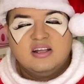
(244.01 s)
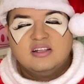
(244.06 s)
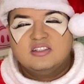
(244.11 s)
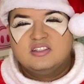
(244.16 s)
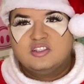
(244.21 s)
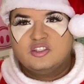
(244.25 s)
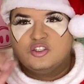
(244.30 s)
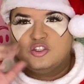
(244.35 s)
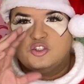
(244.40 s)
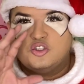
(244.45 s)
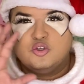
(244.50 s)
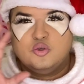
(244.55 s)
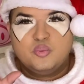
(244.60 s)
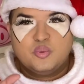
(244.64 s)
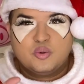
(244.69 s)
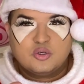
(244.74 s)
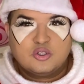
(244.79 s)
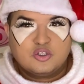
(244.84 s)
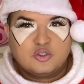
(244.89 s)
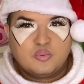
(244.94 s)

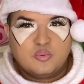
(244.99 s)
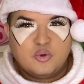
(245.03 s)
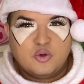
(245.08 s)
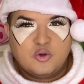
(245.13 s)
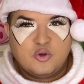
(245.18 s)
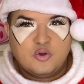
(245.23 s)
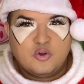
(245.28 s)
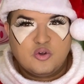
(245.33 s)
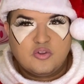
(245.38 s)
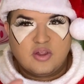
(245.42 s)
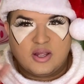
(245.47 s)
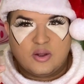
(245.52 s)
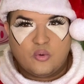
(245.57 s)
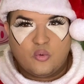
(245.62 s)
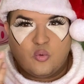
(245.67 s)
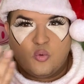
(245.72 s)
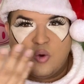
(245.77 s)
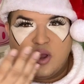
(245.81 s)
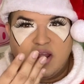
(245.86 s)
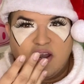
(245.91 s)
Super smooth. It
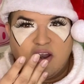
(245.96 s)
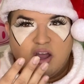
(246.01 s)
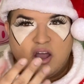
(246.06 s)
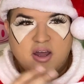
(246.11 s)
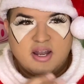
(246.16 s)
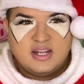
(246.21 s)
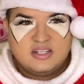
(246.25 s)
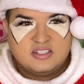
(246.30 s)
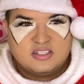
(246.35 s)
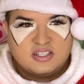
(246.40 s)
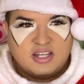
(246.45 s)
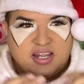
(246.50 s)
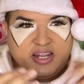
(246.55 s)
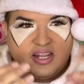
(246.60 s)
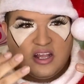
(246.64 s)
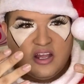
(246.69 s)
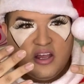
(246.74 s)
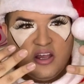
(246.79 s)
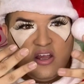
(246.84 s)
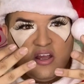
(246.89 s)
went on. It just
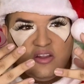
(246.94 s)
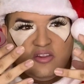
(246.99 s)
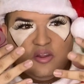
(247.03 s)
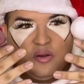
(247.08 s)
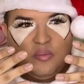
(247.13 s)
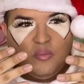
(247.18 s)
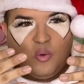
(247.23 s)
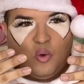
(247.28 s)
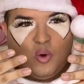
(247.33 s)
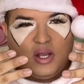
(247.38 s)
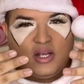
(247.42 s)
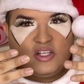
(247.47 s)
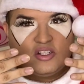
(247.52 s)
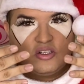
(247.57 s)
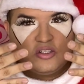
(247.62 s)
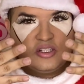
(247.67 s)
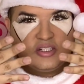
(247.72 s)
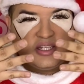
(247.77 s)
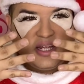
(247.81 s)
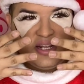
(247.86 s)
like the
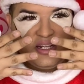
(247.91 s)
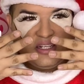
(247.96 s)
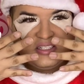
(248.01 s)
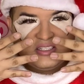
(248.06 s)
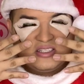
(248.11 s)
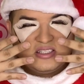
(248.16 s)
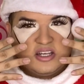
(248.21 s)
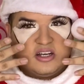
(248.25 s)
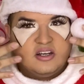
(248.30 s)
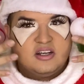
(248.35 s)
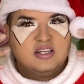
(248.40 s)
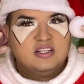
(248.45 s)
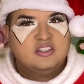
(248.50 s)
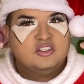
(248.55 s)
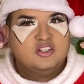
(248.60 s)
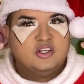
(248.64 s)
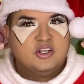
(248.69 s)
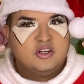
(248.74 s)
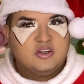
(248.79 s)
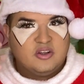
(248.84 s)
moisture just like sunk
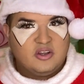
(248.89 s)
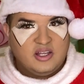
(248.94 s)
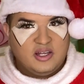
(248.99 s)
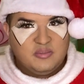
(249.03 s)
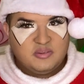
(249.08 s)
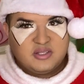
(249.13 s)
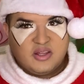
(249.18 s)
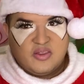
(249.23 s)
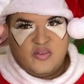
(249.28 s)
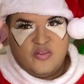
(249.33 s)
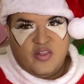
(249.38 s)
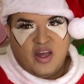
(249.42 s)
into your lips.